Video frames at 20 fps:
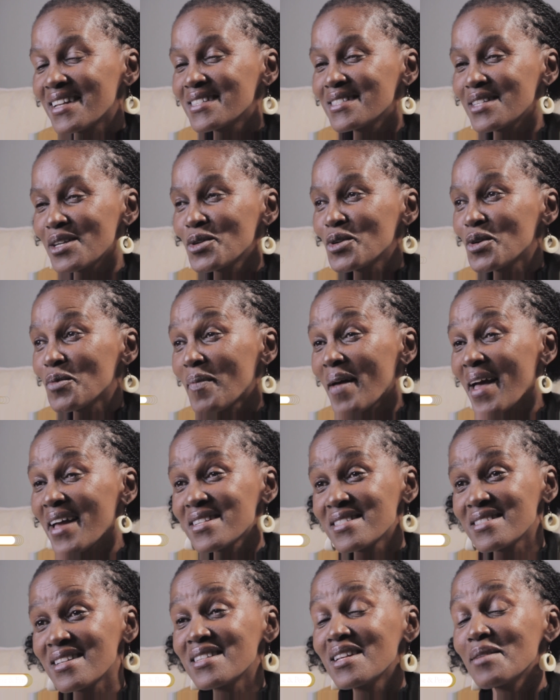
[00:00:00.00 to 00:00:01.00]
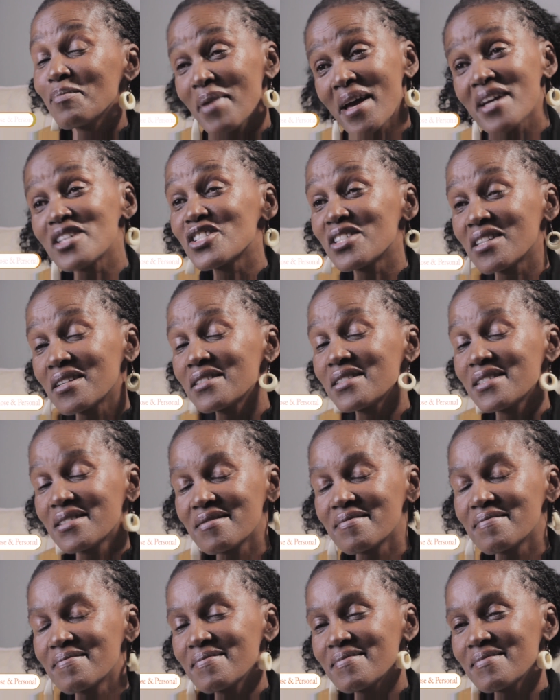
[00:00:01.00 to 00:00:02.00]
I'd say compassionate and passionate
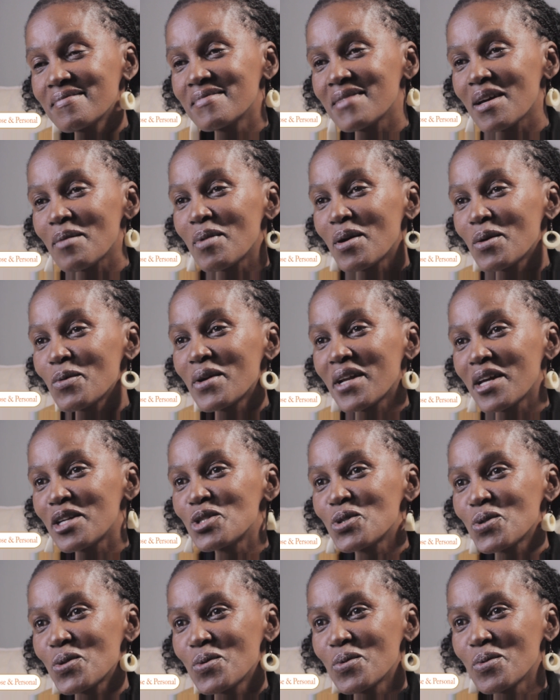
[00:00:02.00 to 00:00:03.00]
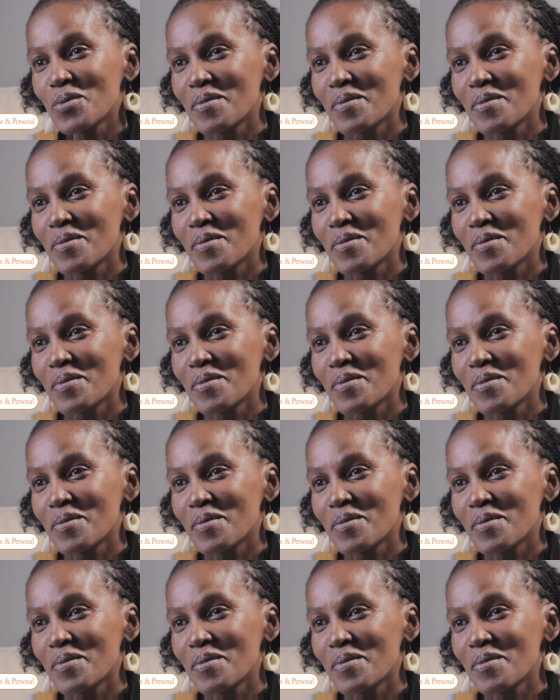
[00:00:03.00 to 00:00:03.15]
about what I do.